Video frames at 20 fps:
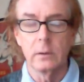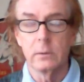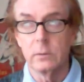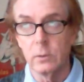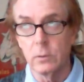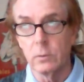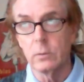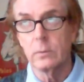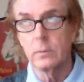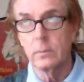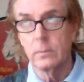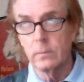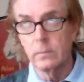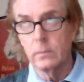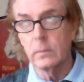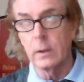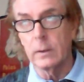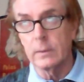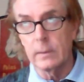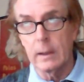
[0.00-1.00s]
Duke,
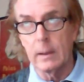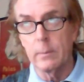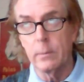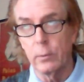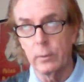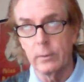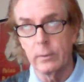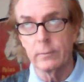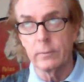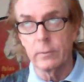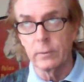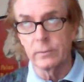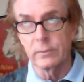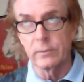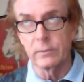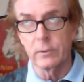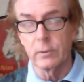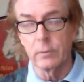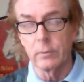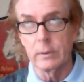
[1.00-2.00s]
at that point, of course,
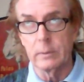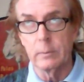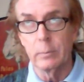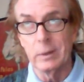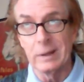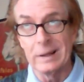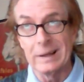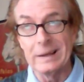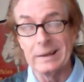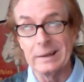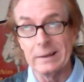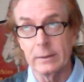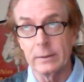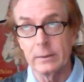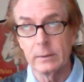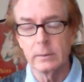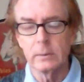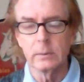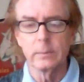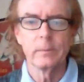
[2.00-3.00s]
is already
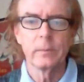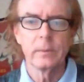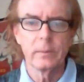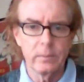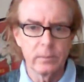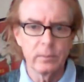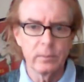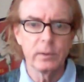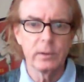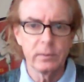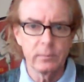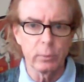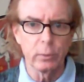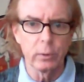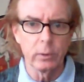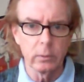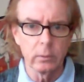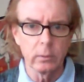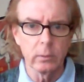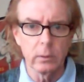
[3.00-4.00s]
blinded.
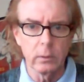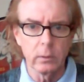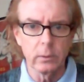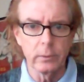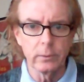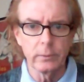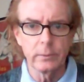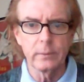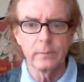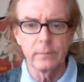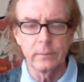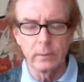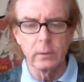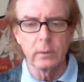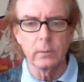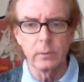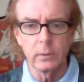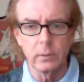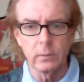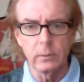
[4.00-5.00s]
Spoiler alert if you
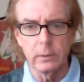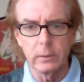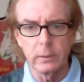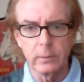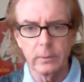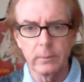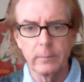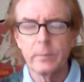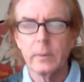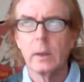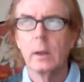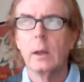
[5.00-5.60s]
don't know Lear.